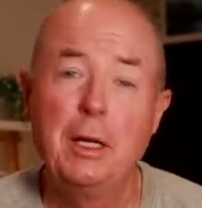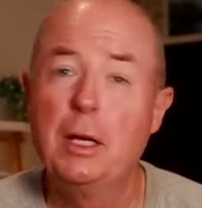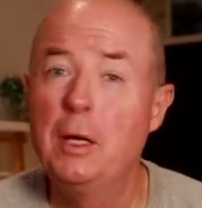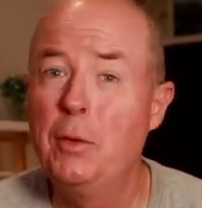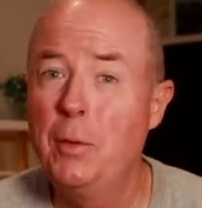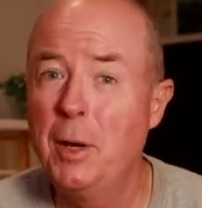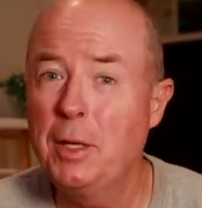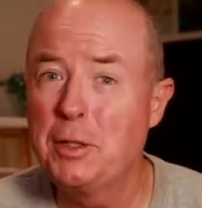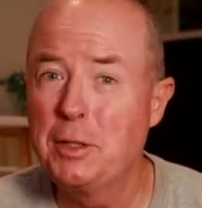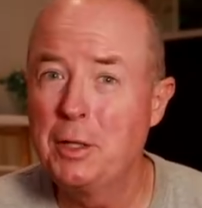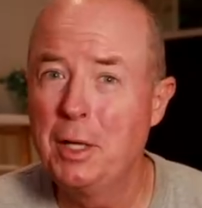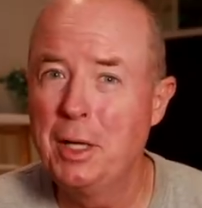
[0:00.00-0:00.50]

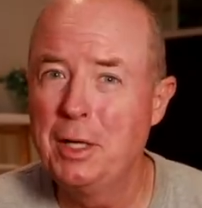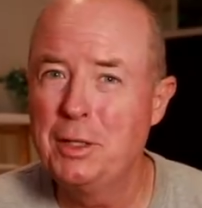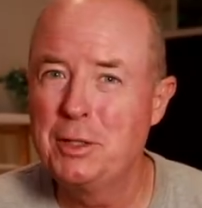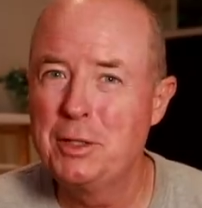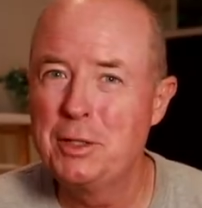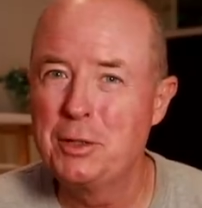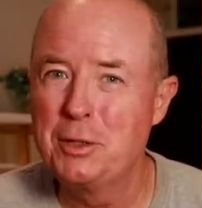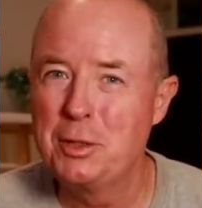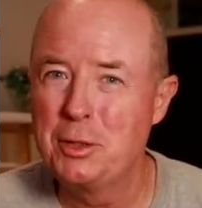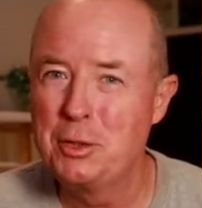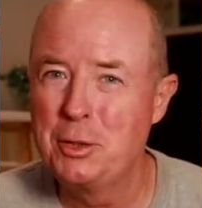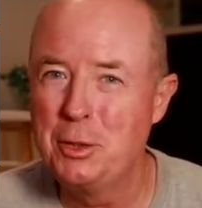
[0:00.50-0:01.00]

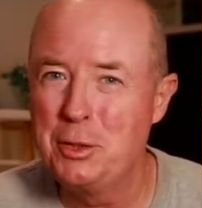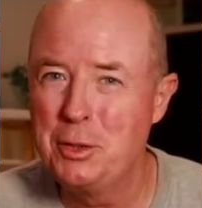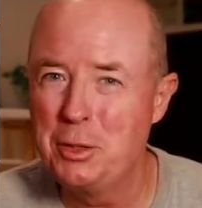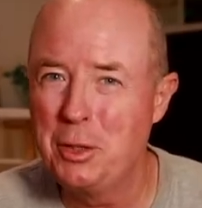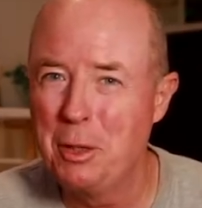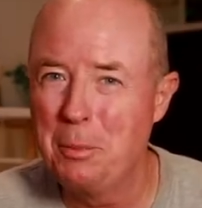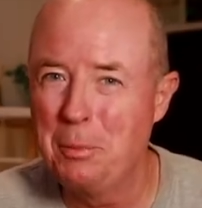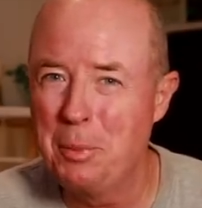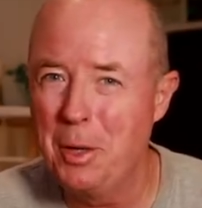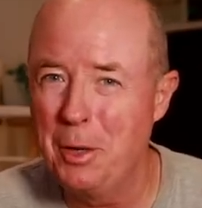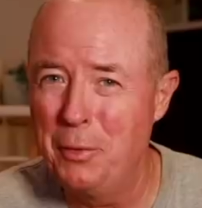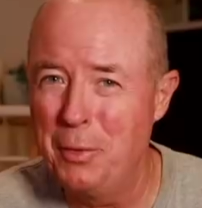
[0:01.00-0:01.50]
Congratulations to
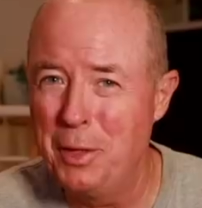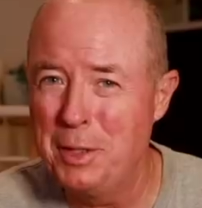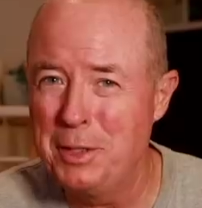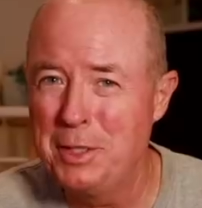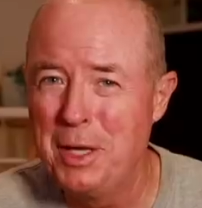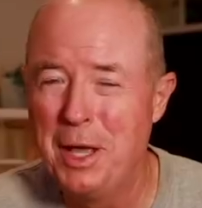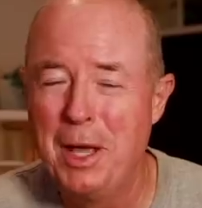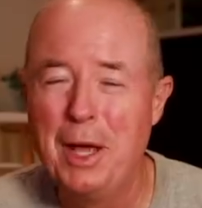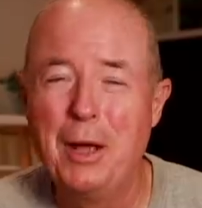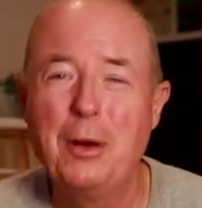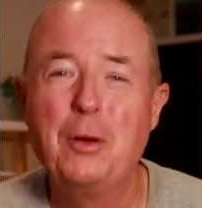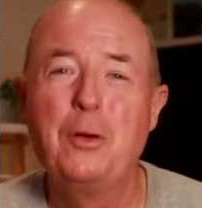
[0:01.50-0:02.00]
Sergio
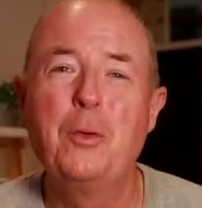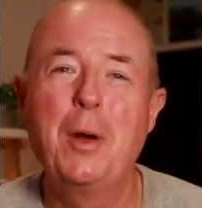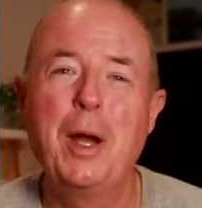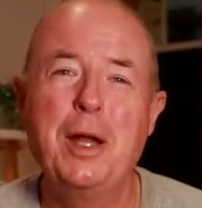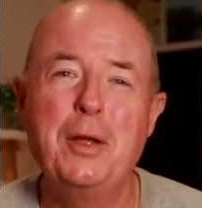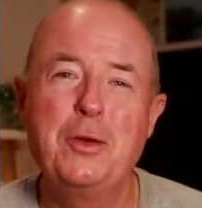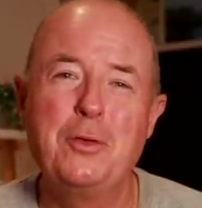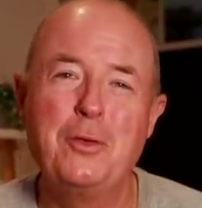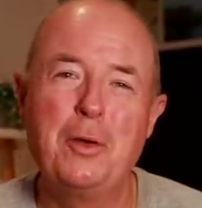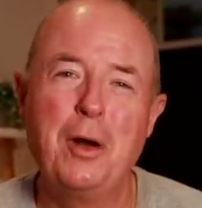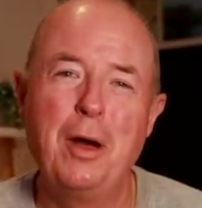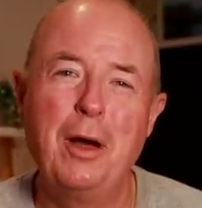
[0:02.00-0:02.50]
Perez,
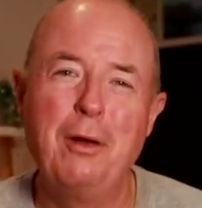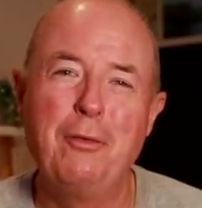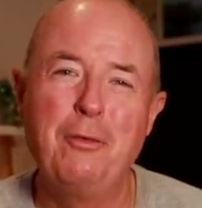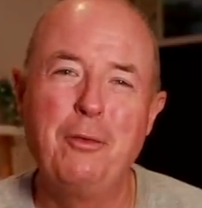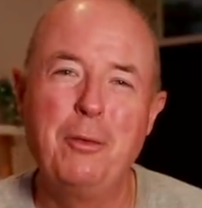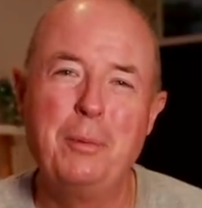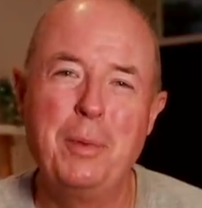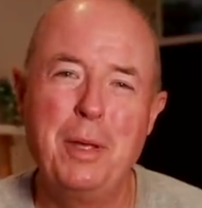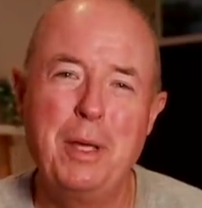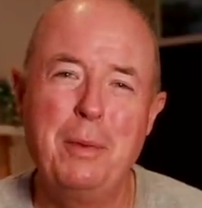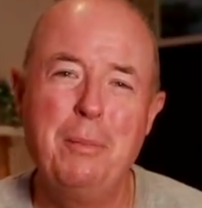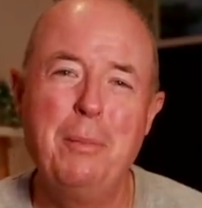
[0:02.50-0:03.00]
great drive
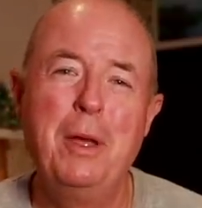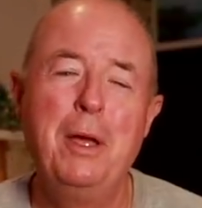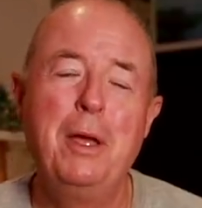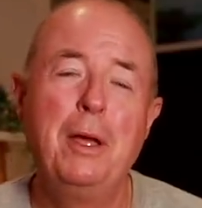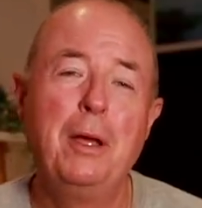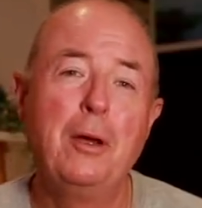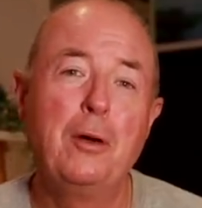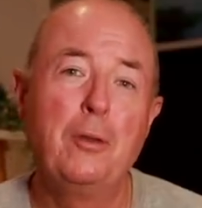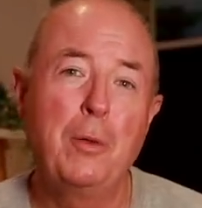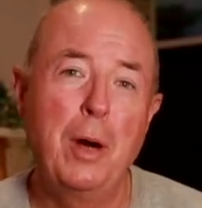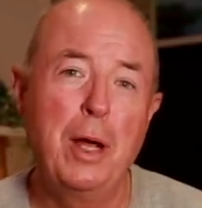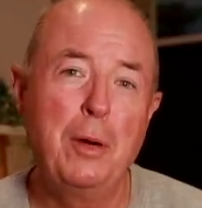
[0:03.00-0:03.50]
from him,
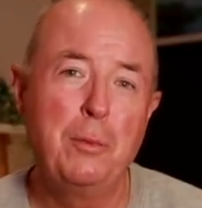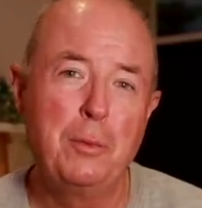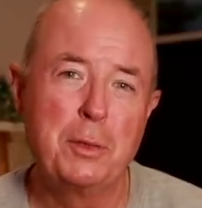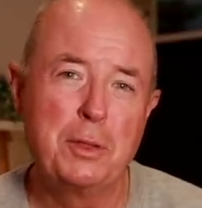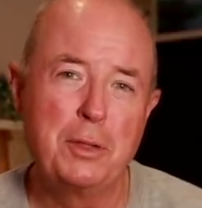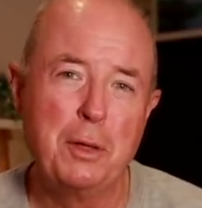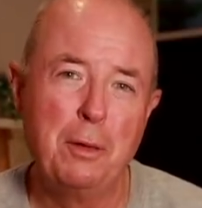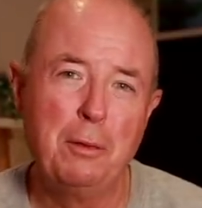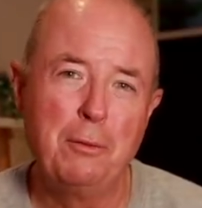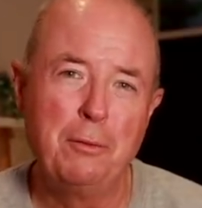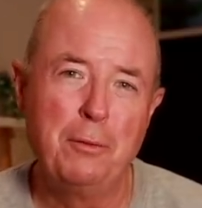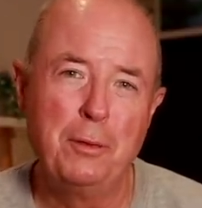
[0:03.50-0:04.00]
great
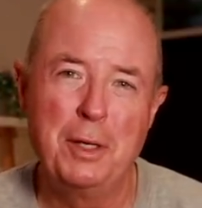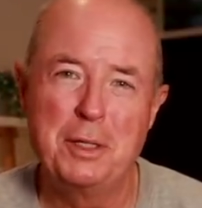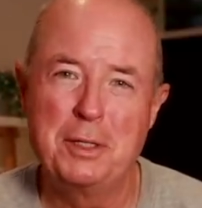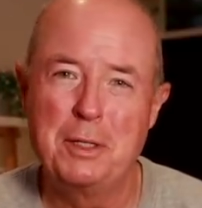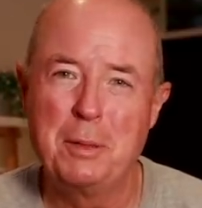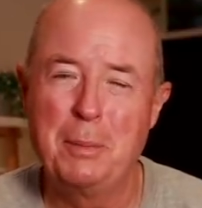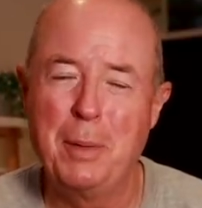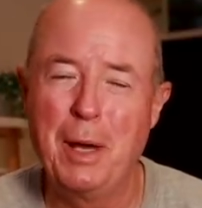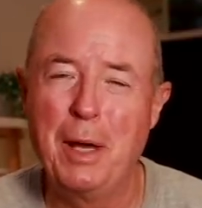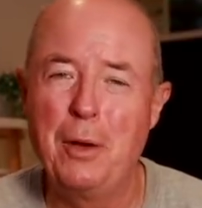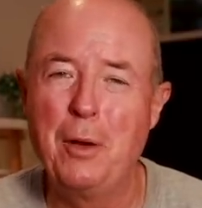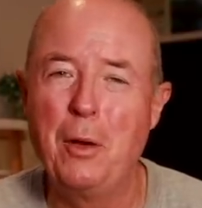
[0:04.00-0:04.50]
result for
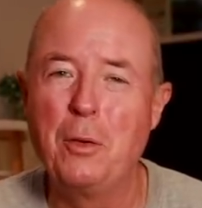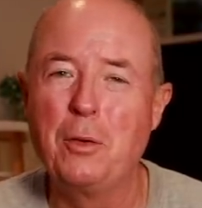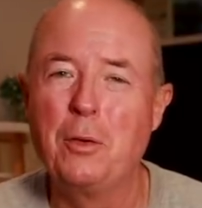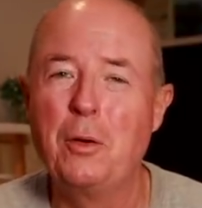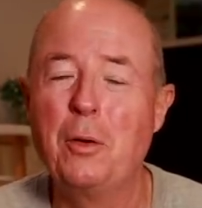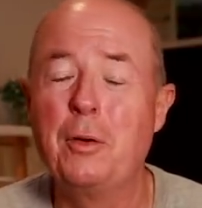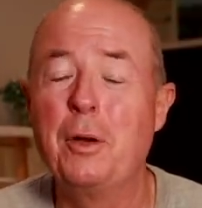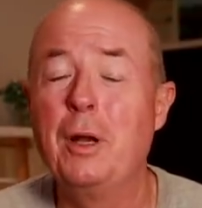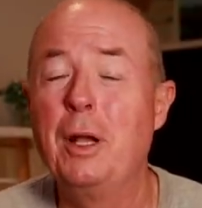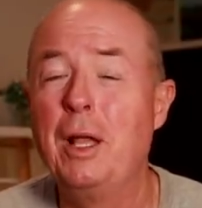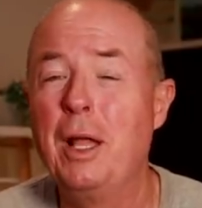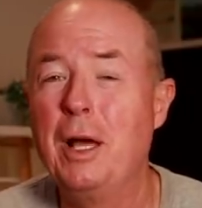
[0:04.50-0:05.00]
Esteban
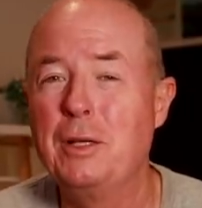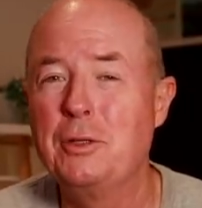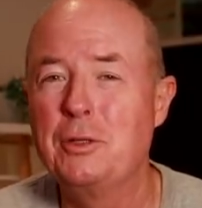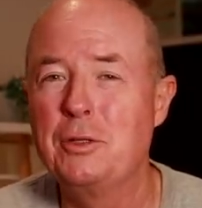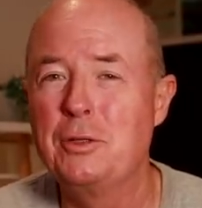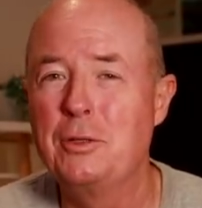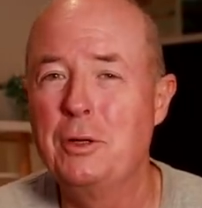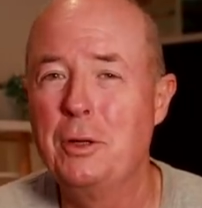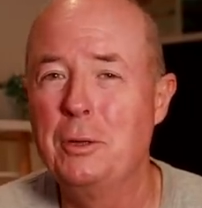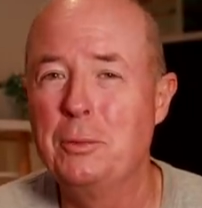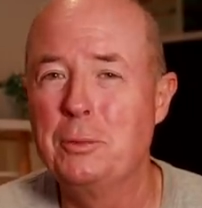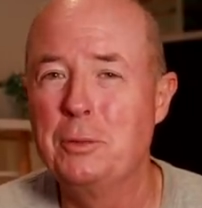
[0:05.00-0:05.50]
Ocon and
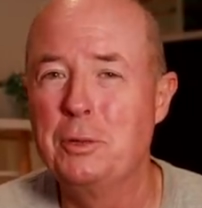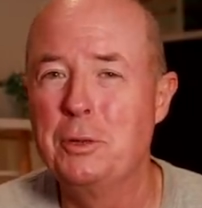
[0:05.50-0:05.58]
Lance Stroll